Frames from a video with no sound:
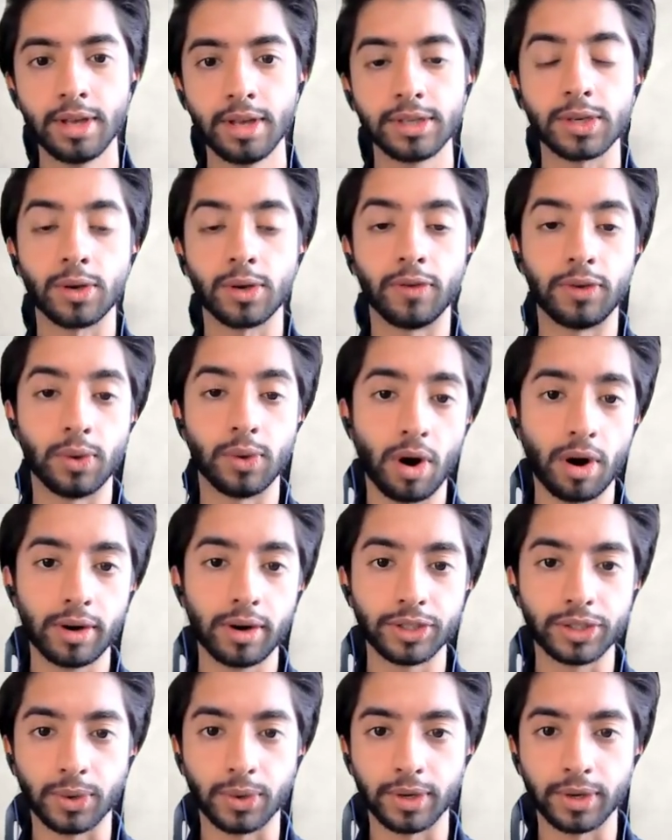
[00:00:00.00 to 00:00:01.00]
So if you are
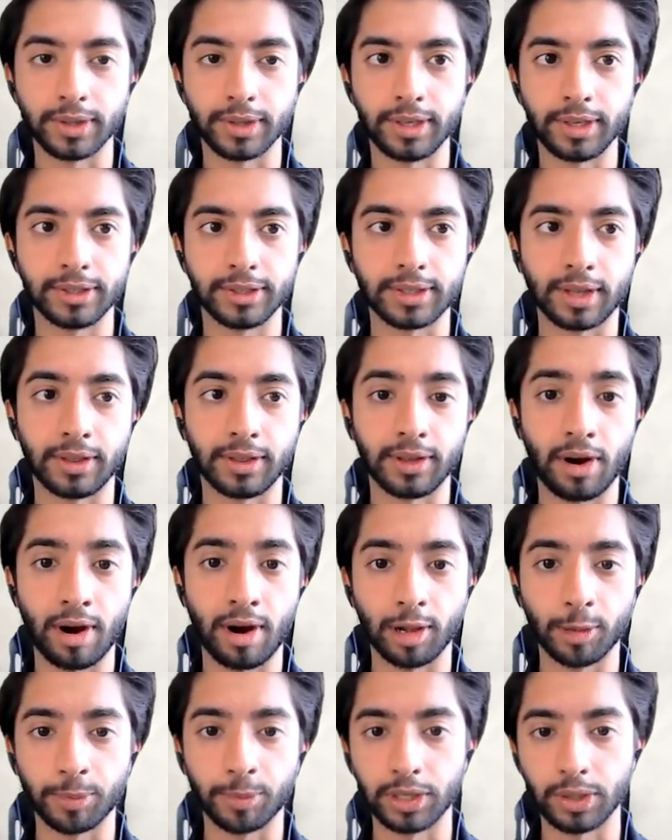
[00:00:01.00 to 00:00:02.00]
enjoying these and they are
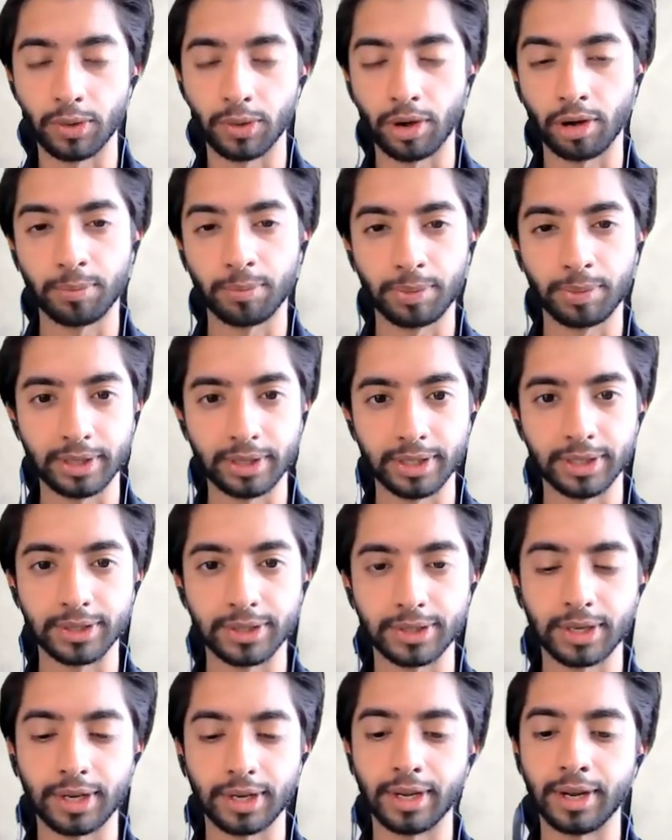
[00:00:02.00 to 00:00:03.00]
helping you out,
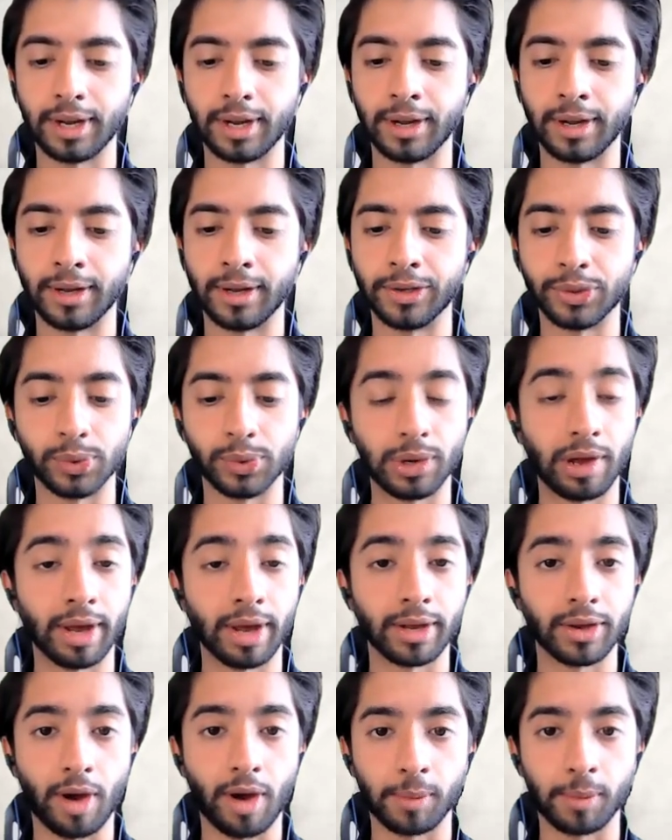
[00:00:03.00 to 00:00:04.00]
please do
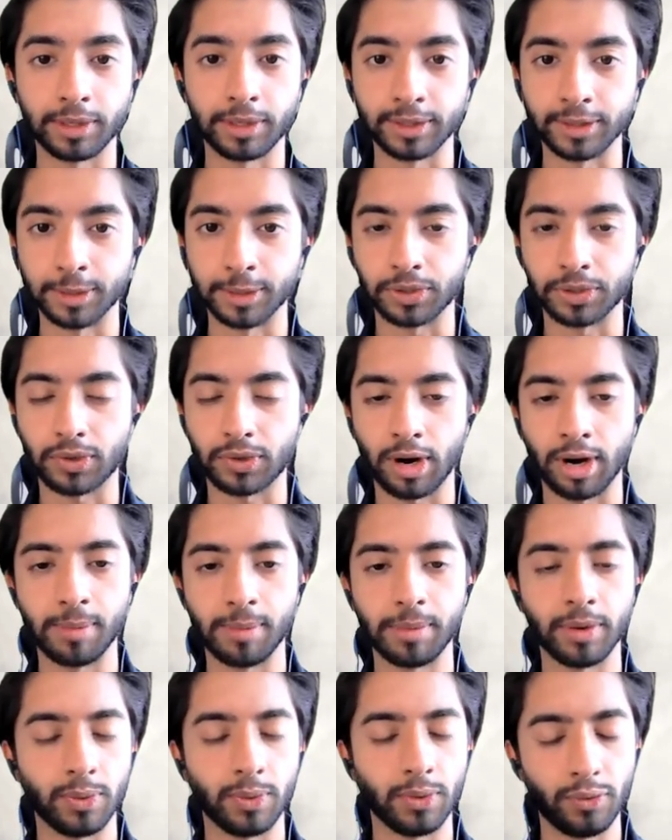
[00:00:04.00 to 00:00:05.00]
like, comment and
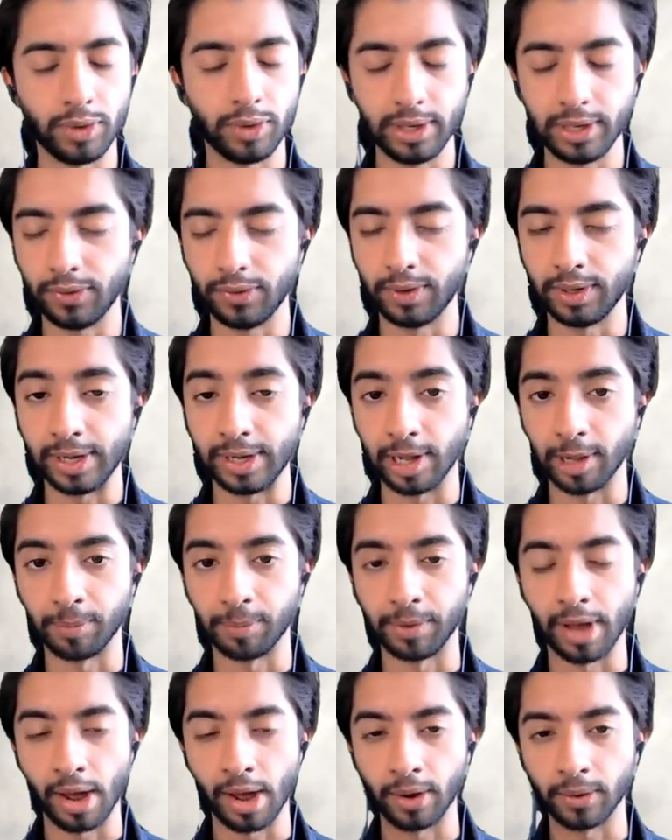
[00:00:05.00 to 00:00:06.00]
subscribe. It will really
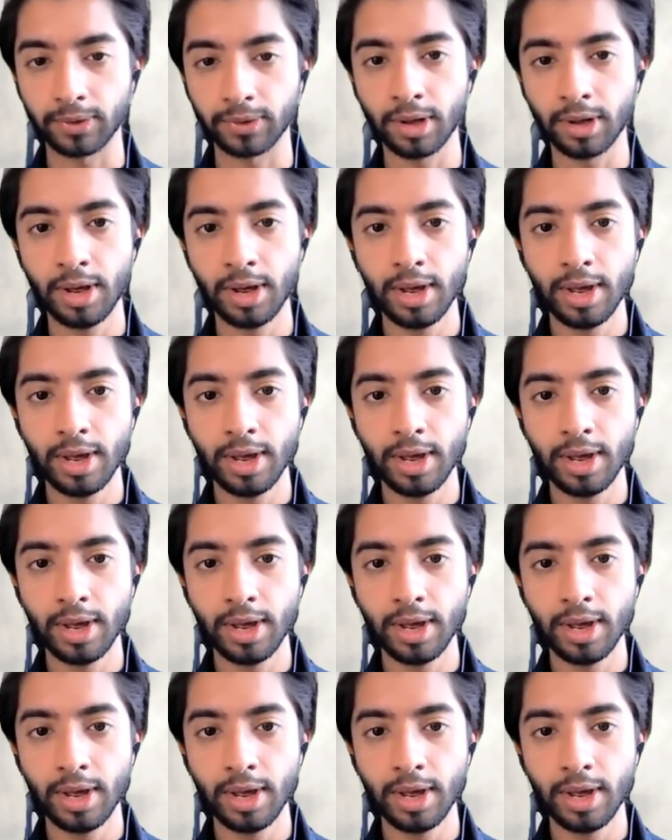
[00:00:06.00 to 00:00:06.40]
help me out.